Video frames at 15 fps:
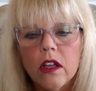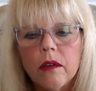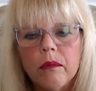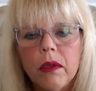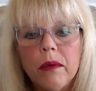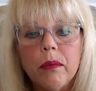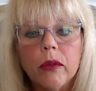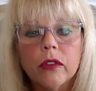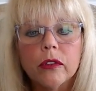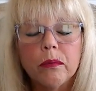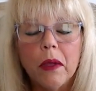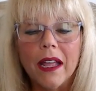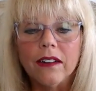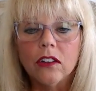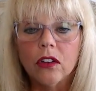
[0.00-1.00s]
People's
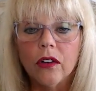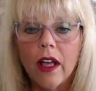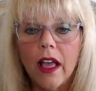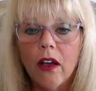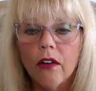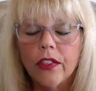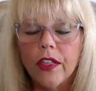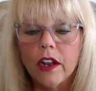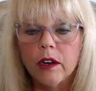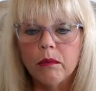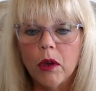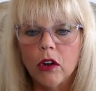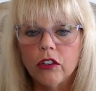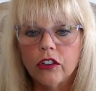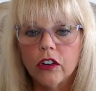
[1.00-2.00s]
mental health and
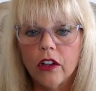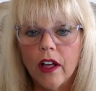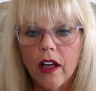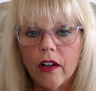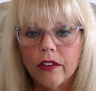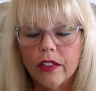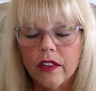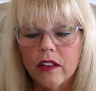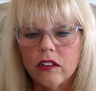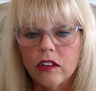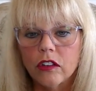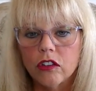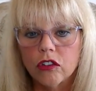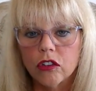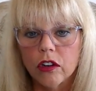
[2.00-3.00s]
emotional health is
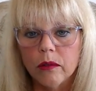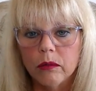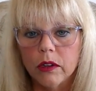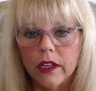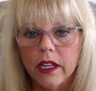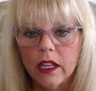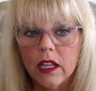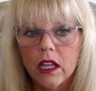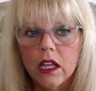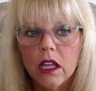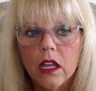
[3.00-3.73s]
extremely